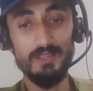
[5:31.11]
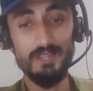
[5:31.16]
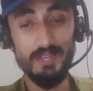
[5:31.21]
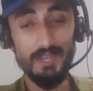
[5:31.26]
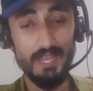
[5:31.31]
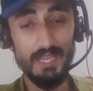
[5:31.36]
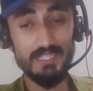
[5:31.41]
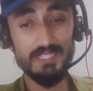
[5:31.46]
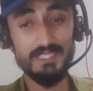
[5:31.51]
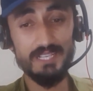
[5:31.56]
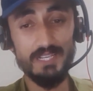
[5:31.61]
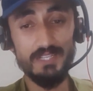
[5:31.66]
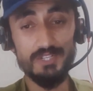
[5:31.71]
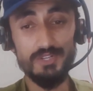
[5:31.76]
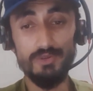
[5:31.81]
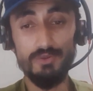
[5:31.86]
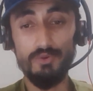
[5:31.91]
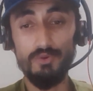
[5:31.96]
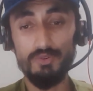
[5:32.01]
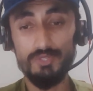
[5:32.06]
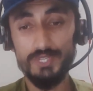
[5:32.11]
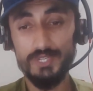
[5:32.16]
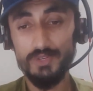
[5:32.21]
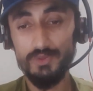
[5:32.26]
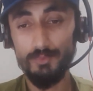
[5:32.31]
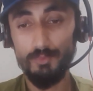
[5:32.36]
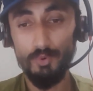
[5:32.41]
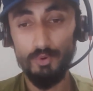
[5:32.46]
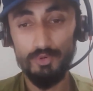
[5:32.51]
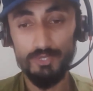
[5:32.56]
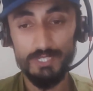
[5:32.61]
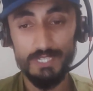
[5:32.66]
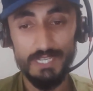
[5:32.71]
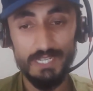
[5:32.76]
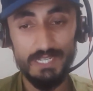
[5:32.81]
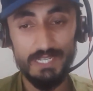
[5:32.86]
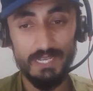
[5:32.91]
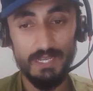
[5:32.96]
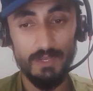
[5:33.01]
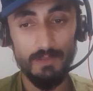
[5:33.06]
The next section goes into more
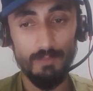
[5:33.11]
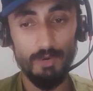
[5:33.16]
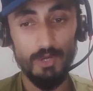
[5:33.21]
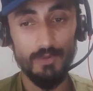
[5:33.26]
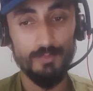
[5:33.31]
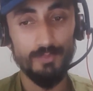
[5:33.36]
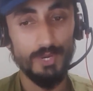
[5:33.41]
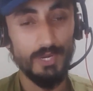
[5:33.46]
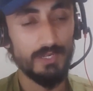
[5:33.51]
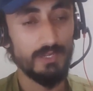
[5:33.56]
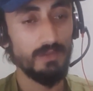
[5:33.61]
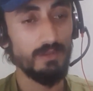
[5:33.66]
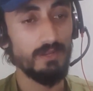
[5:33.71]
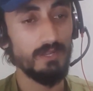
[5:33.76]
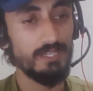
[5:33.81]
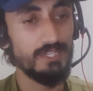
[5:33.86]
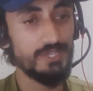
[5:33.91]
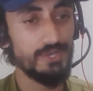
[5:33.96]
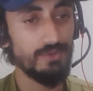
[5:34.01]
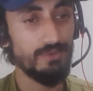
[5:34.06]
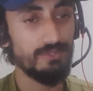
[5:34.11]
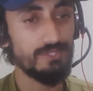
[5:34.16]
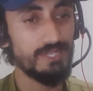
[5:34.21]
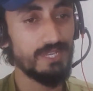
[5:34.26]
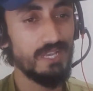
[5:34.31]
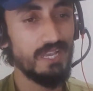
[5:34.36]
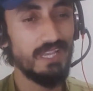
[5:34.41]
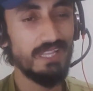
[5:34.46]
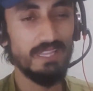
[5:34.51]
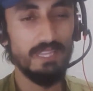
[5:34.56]
detail about practical issues.